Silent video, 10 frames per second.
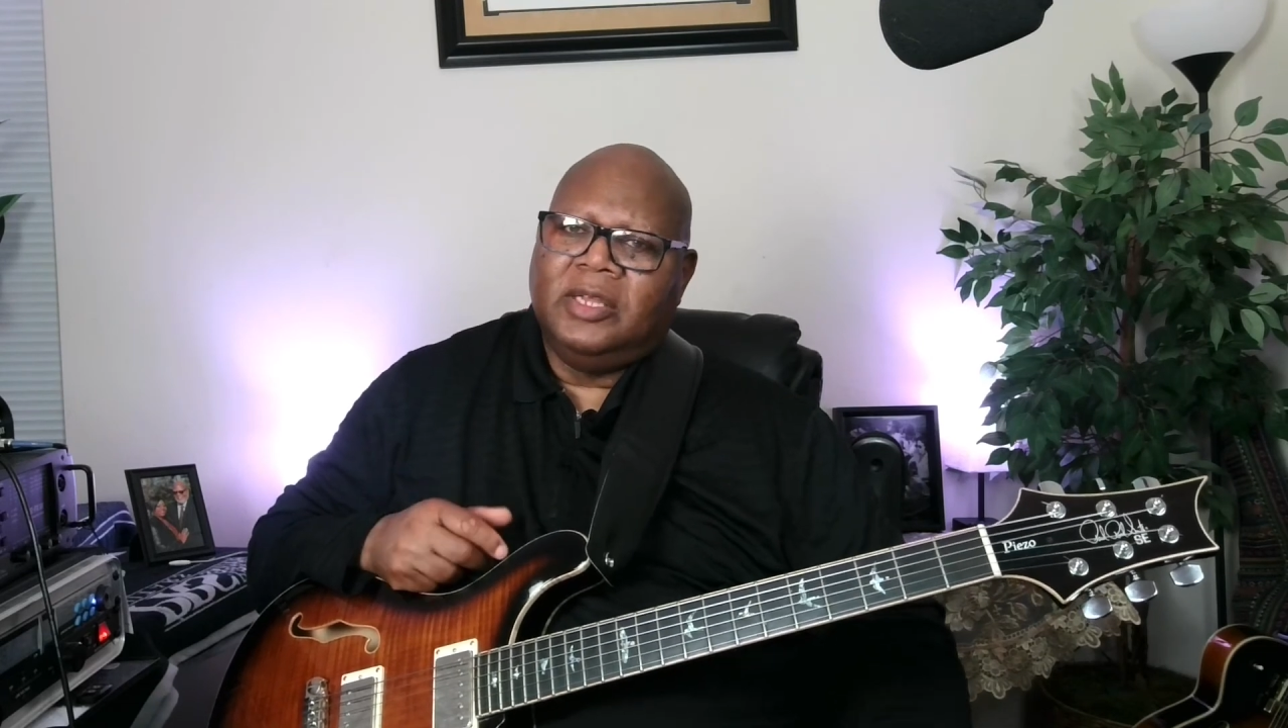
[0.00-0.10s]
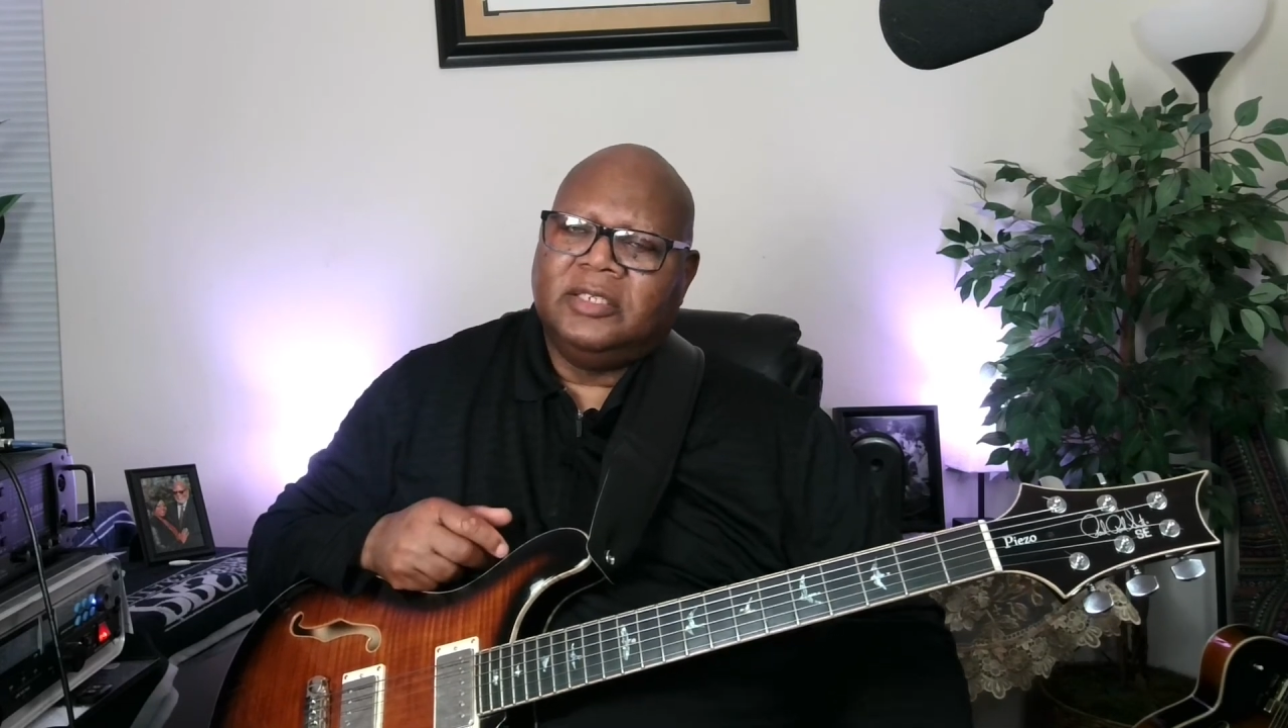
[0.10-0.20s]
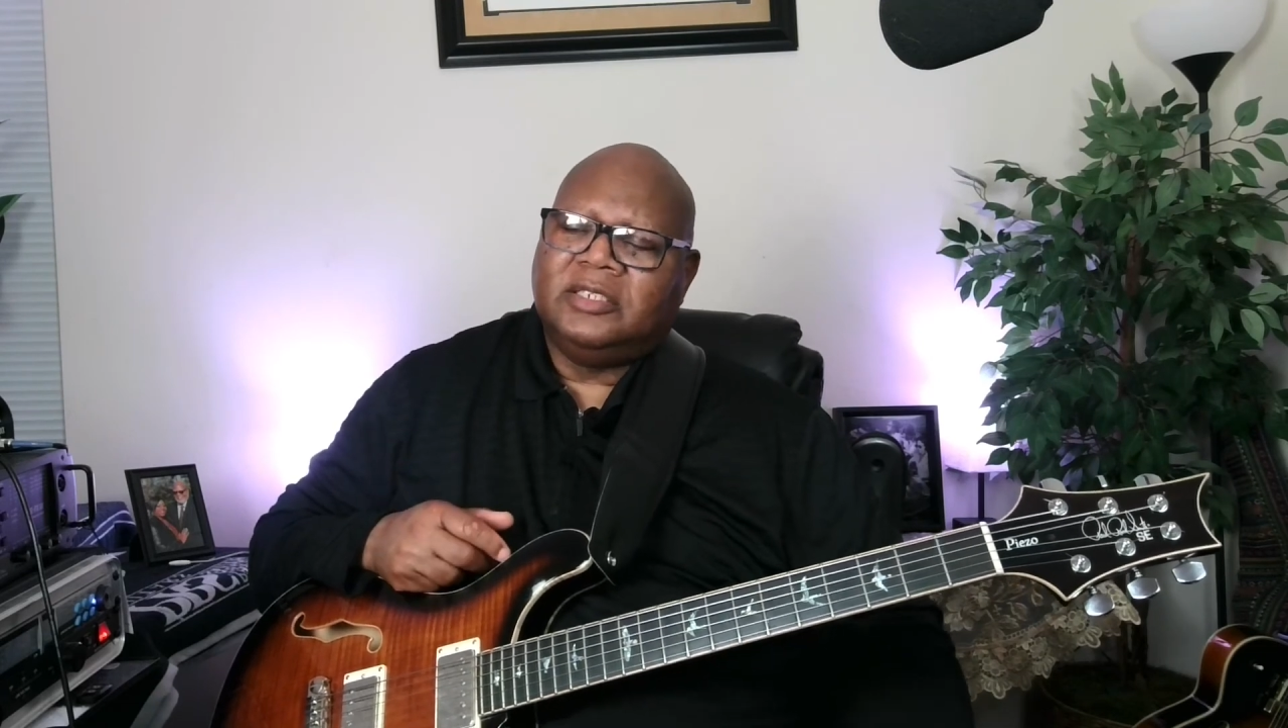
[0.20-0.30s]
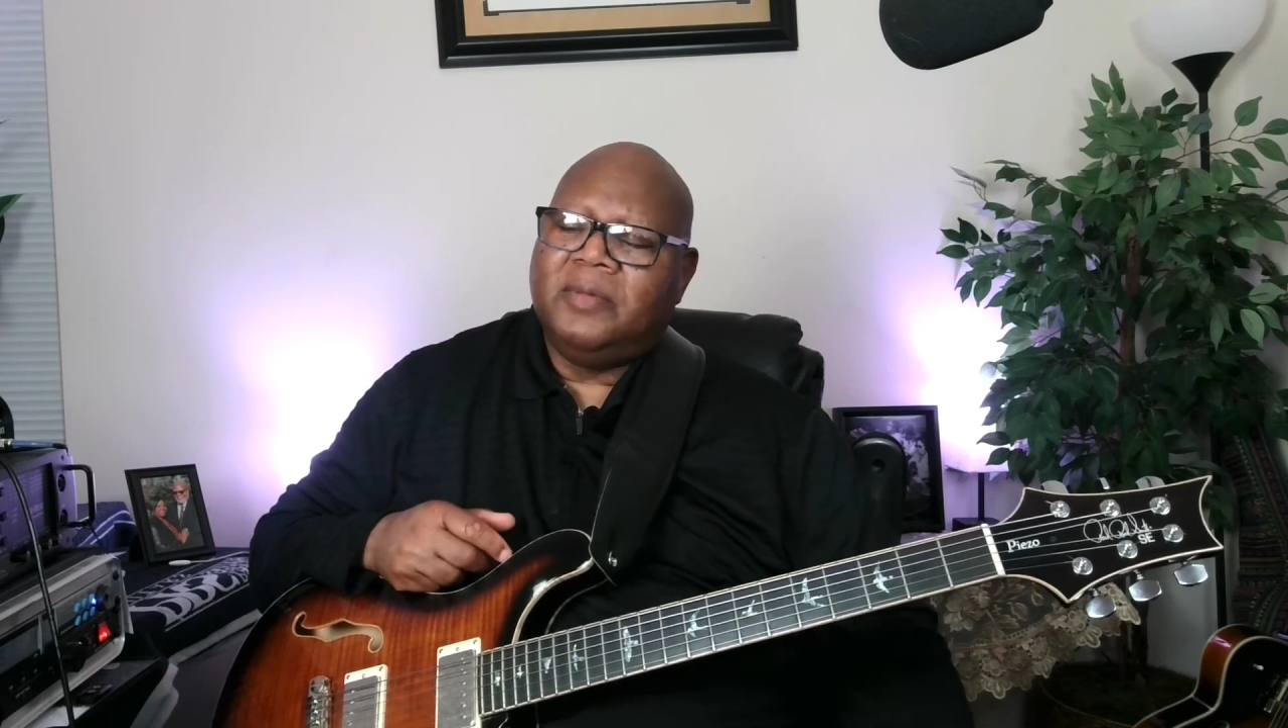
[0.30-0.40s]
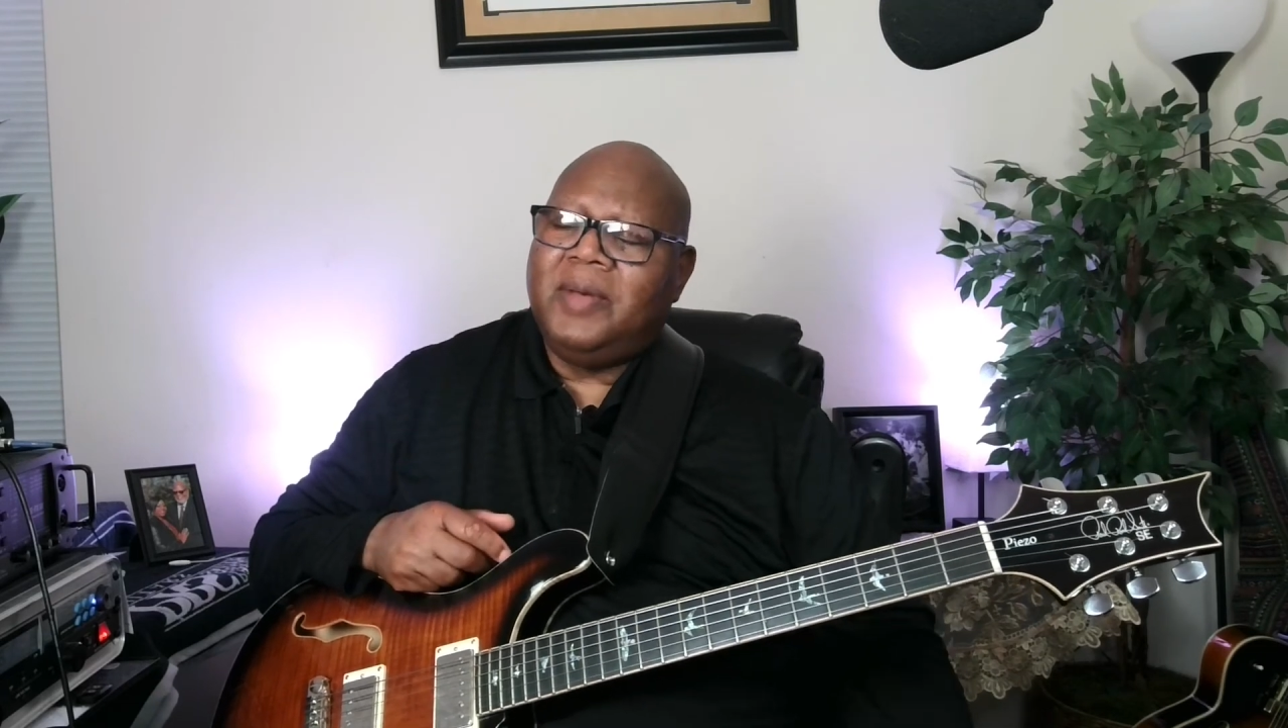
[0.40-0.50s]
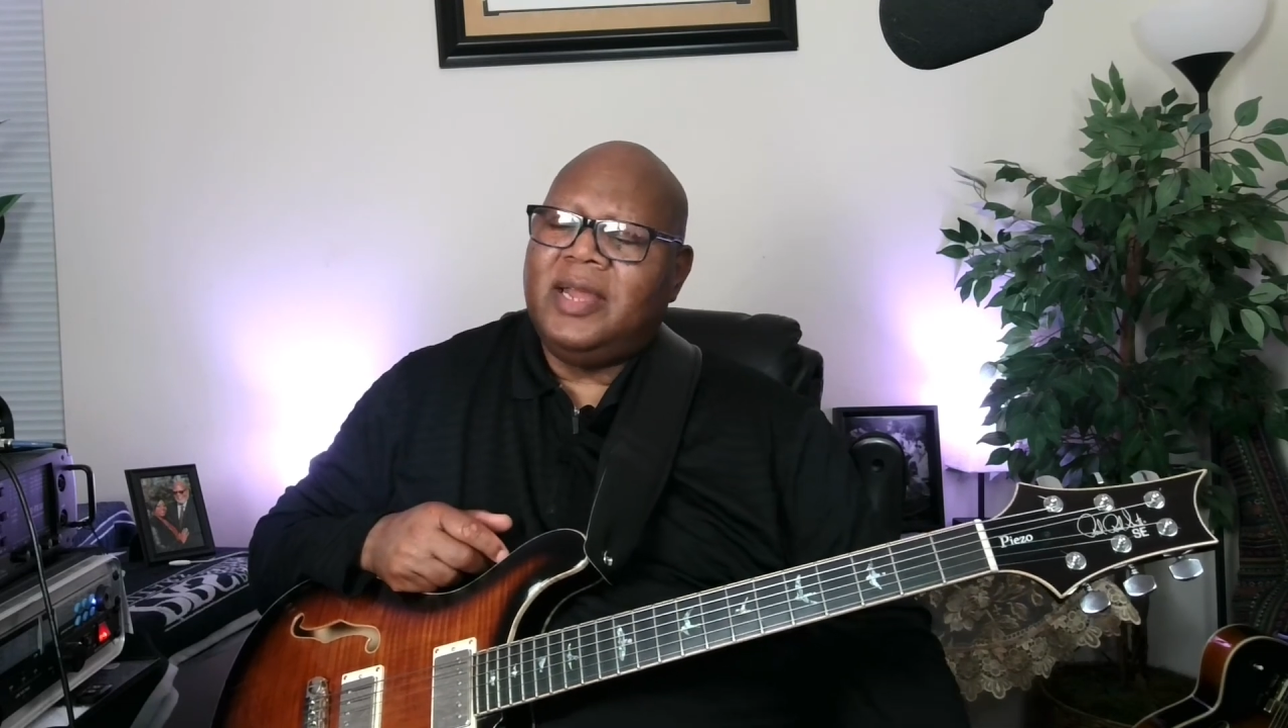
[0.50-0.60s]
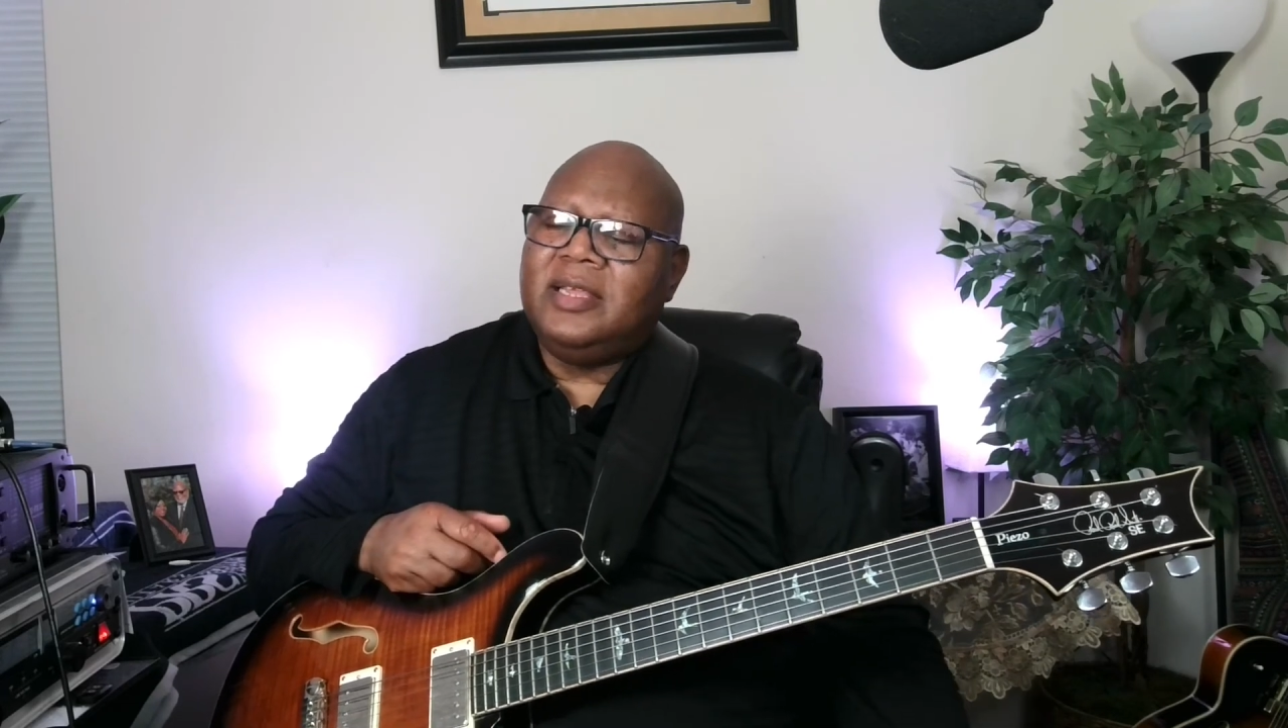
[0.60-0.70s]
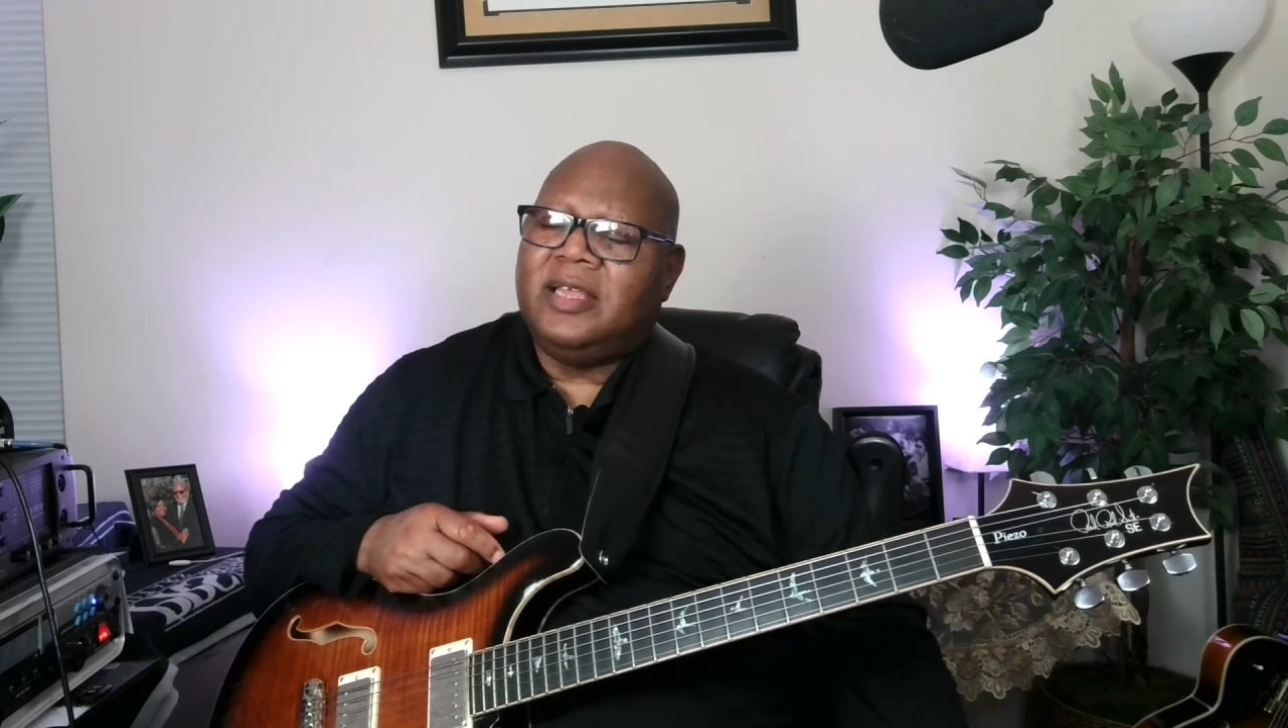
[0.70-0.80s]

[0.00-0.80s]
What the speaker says: Somebody